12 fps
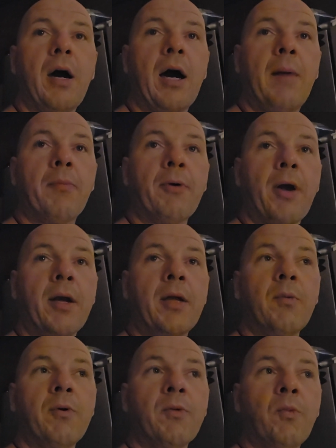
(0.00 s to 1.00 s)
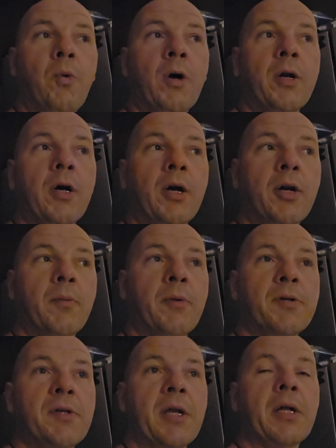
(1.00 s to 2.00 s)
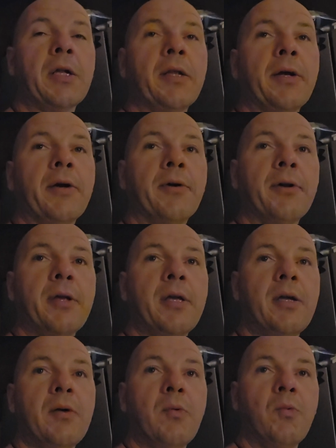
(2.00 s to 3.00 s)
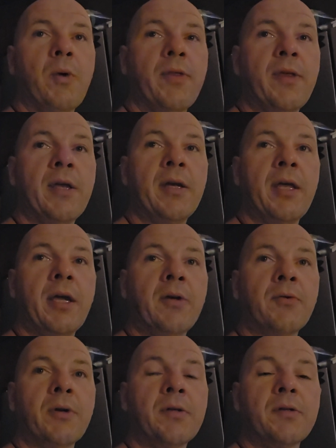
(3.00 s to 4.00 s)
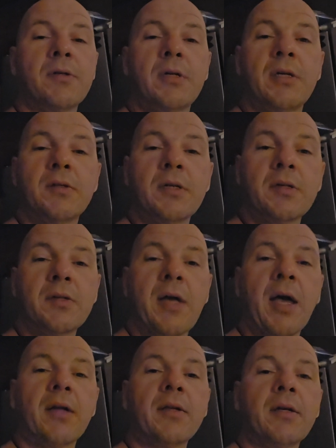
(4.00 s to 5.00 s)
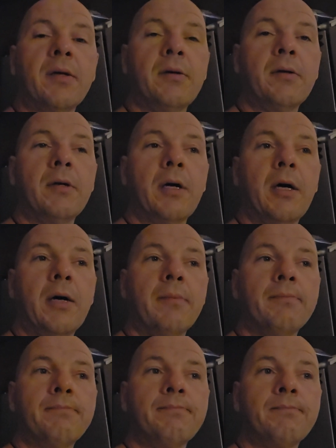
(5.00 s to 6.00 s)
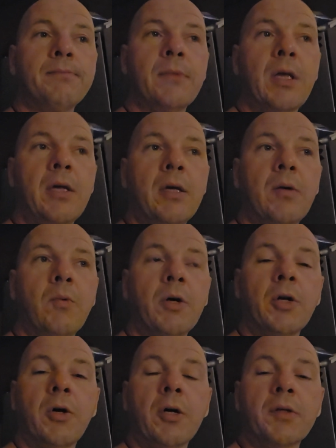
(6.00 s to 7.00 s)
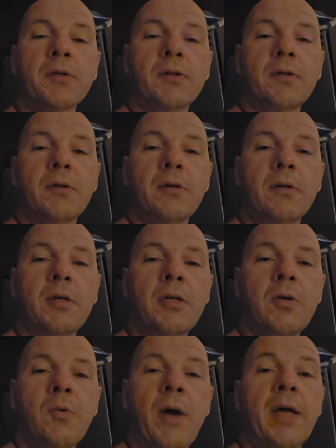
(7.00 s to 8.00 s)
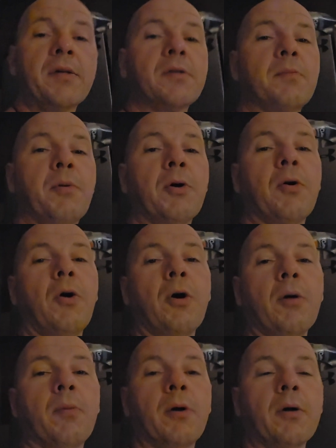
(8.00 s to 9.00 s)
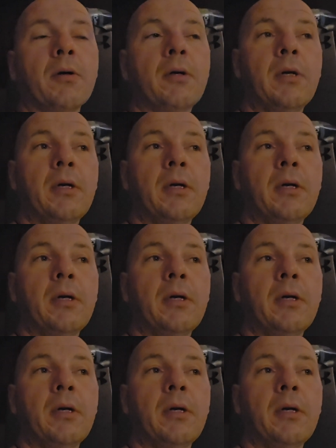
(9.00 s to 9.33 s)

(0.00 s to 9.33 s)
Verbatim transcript: Operating with 100% clarity within ignorance is exactly um, what cost the U.S. Pearl Harbor,